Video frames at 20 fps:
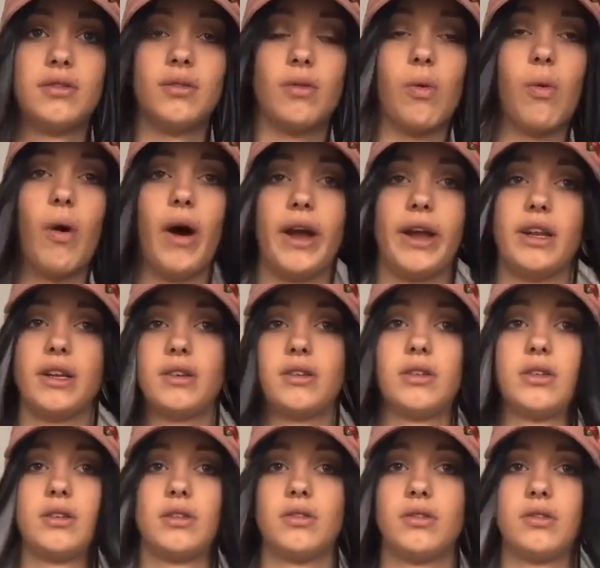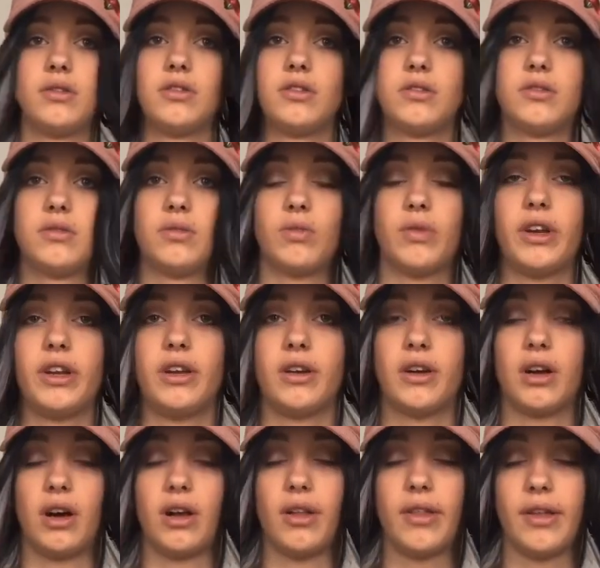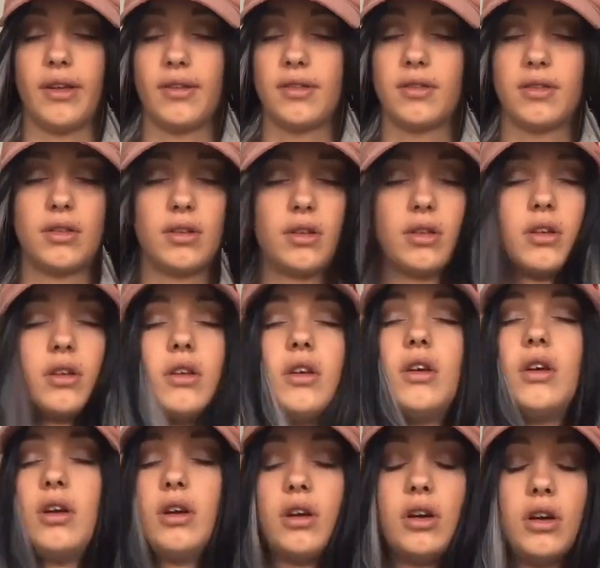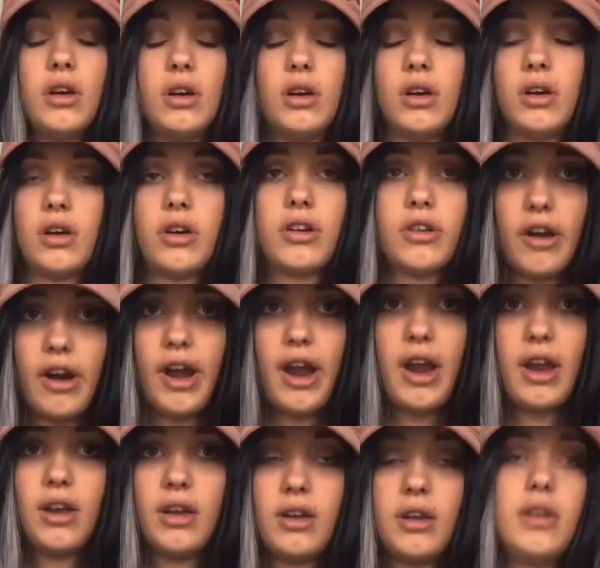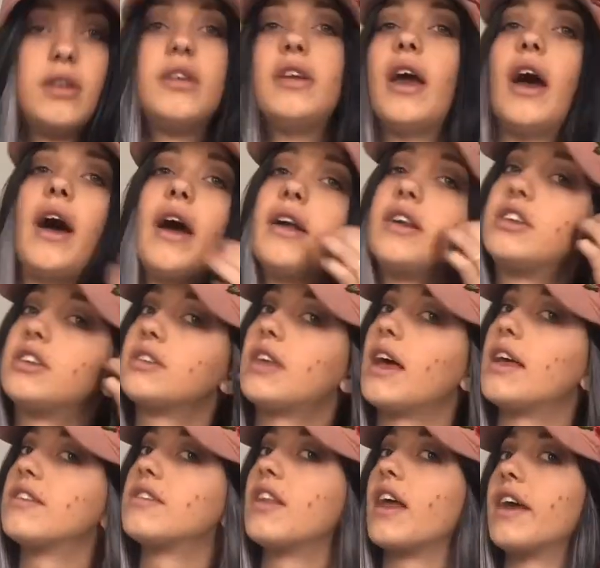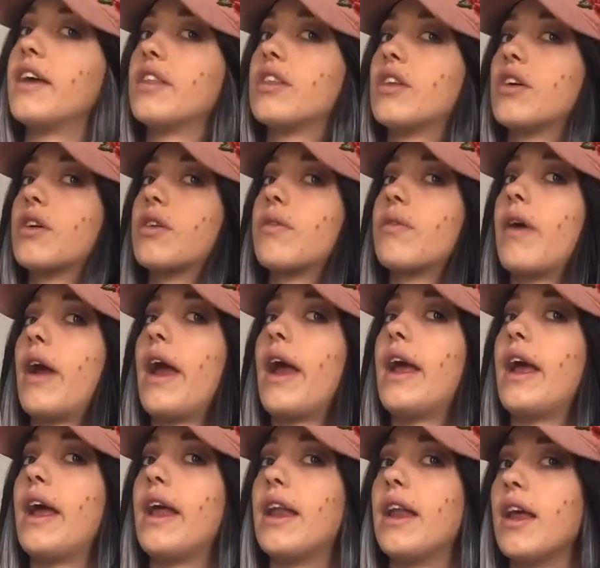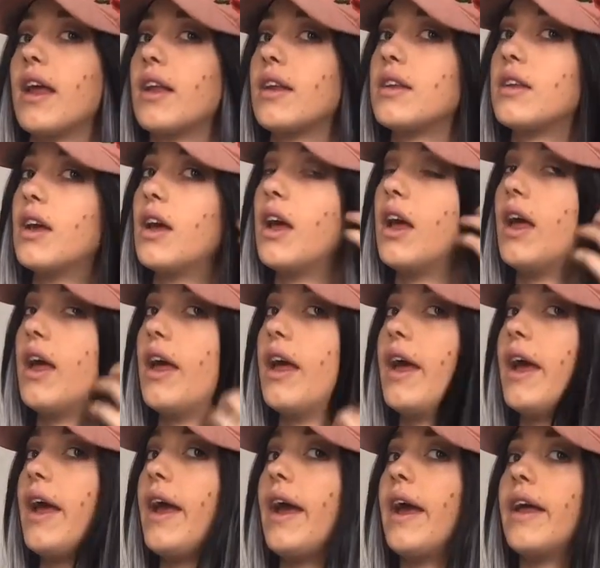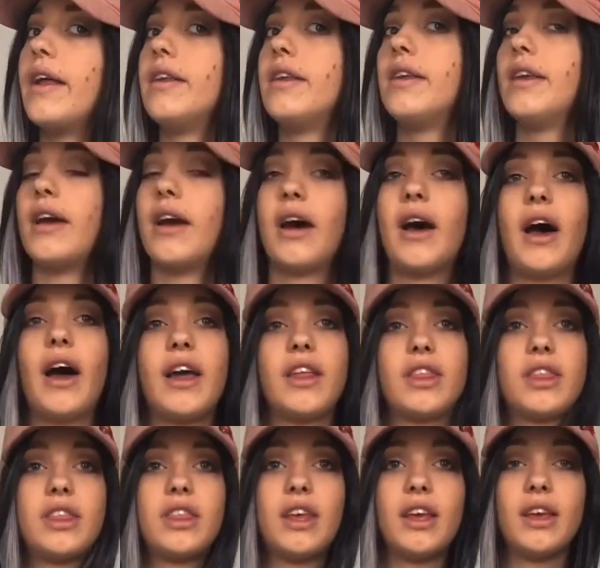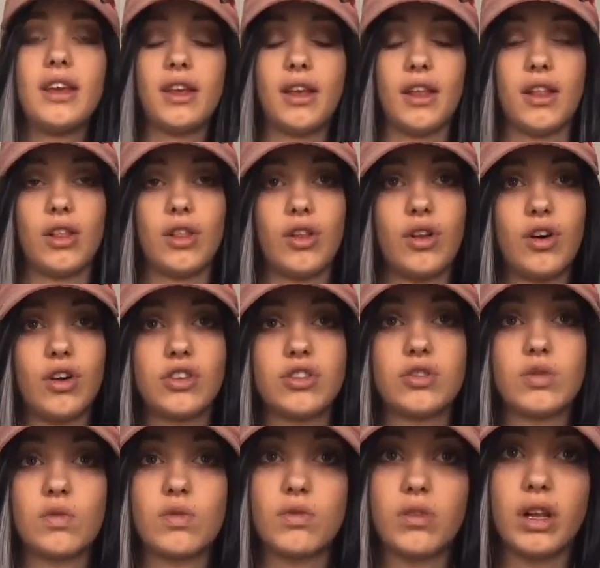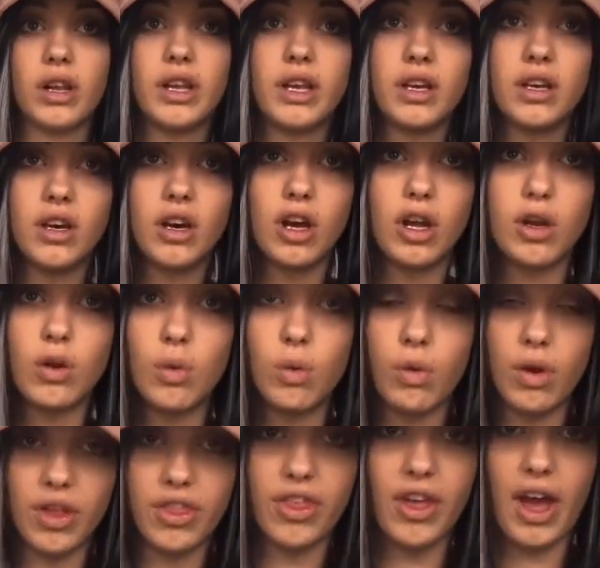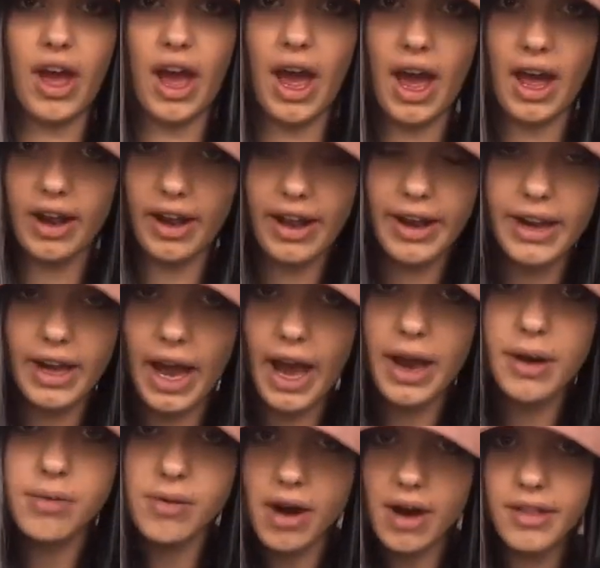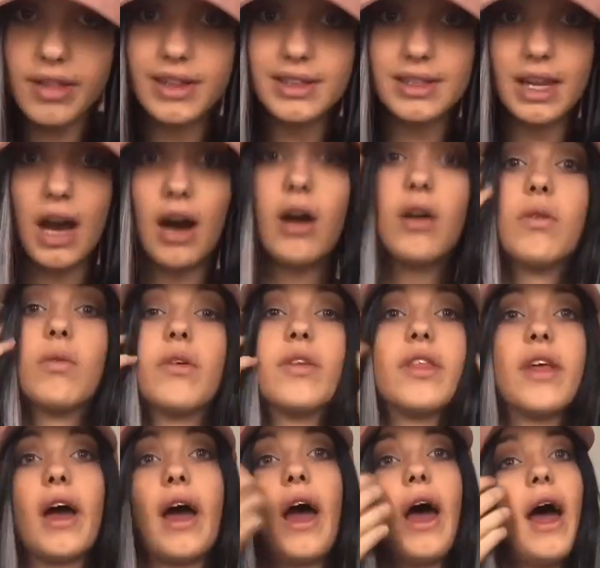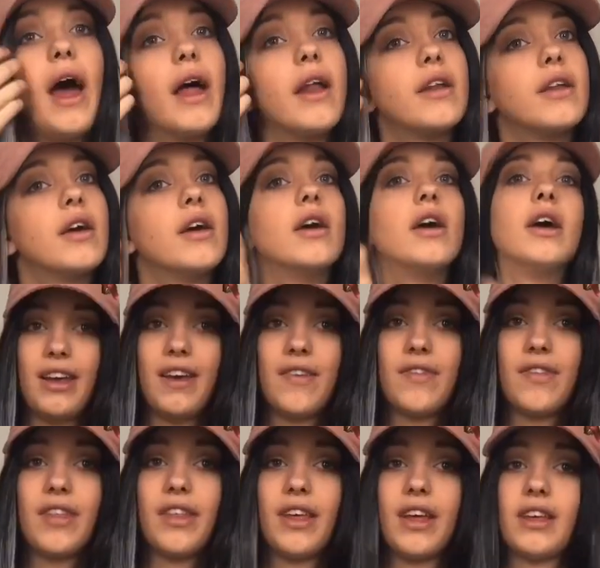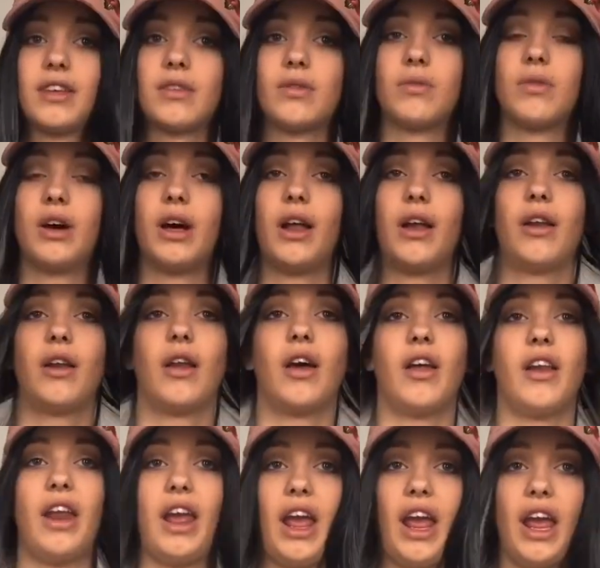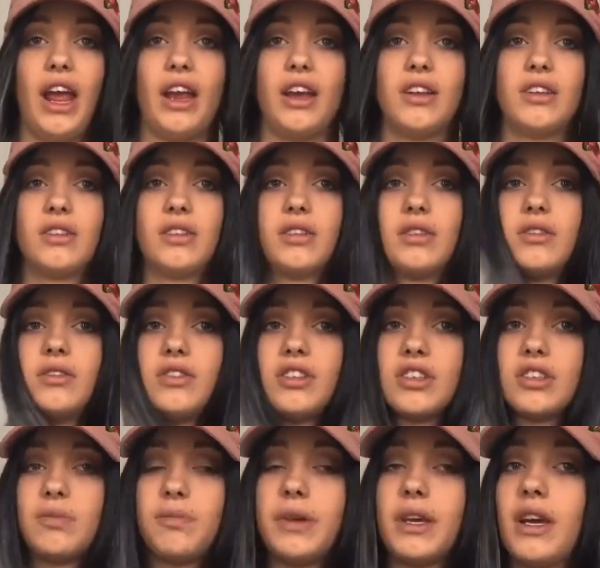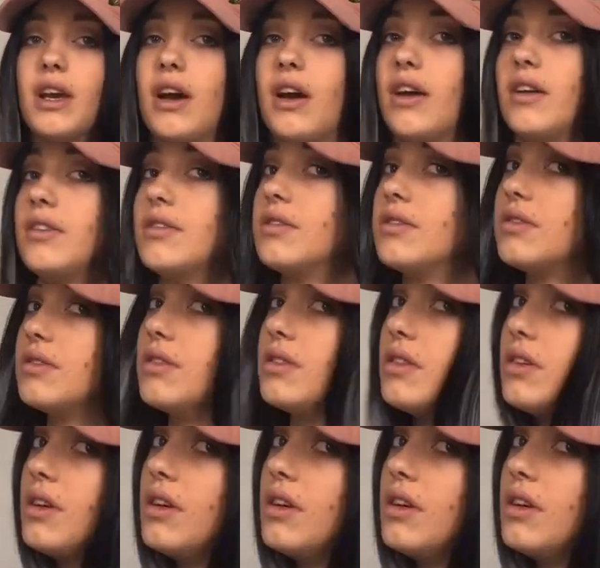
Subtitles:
white. What do you call this? Gray. Yeah, it just has like the gray in it. And yeah, I think it looks really good with the hat. Like, I'd wear this out with a hat. I'll give this one an 8 just because